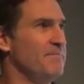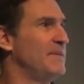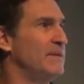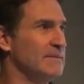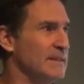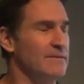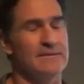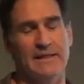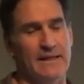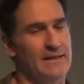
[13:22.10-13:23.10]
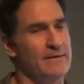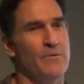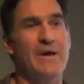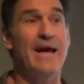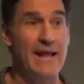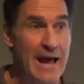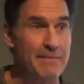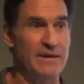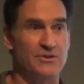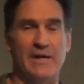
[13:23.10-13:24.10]
literally. You know, we had
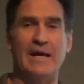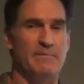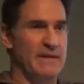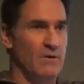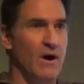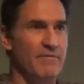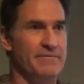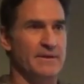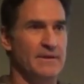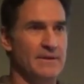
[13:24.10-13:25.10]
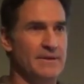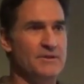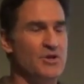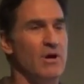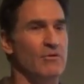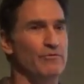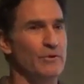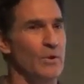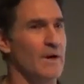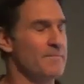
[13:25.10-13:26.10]
hammocks, you got to be off the jungle
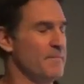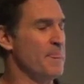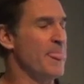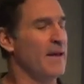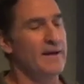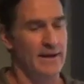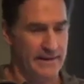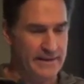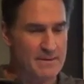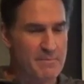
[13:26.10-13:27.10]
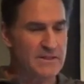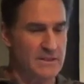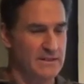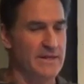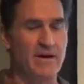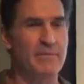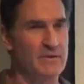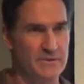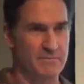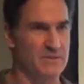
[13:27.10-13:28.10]
floor and in a muscatera
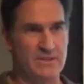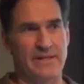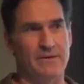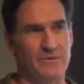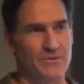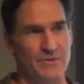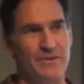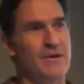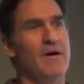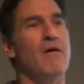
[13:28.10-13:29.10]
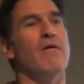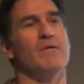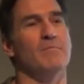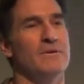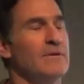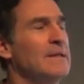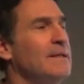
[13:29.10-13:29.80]
because the mosquitoes are horrible.